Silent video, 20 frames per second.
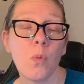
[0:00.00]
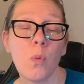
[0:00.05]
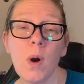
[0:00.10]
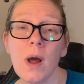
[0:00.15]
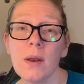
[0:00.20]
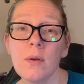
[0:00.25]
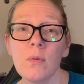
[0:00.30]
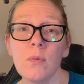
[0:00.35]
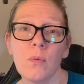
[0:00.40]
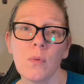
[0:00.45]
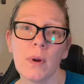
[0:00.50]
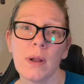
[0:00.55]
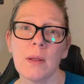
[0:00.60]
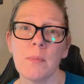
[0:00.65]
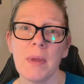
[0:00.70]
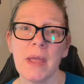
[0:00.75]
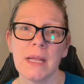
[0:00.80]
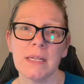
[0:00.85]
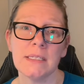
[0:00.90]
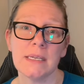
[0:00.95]
One, we're
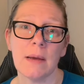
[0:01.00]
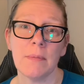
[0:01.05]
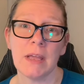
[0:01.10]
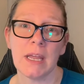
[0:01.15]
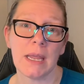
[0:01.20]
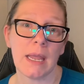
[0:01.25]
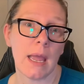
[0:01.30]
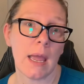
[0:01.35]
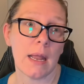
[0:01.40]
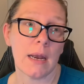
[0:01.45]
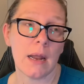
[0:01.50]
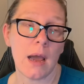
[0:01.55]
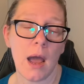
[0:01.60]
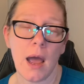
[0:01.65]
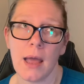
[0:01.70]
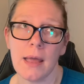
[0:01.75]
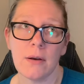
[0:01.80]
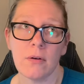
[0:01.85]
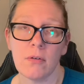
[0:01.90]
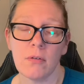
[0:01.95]
in a pandemic and
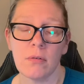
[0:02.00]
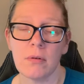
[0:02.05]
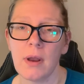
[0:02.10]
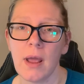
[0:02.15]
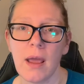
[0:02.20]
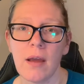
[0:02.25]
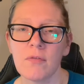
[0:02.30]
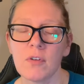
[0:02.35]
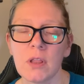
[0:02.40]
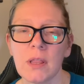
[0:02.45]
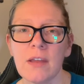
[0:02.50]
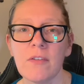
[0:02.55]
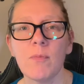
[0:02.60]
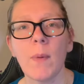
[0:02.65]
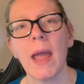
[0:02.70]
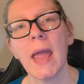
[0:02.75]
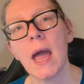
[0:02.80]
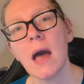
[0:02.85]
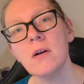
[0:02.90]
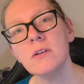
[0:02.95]
I don't ever
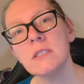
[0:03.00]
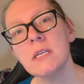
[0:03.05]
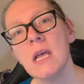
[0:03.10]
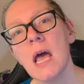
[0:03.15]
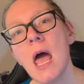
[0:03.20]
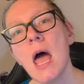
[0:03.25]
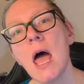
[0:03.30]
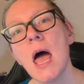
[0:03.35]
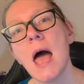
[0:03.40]
leave my house.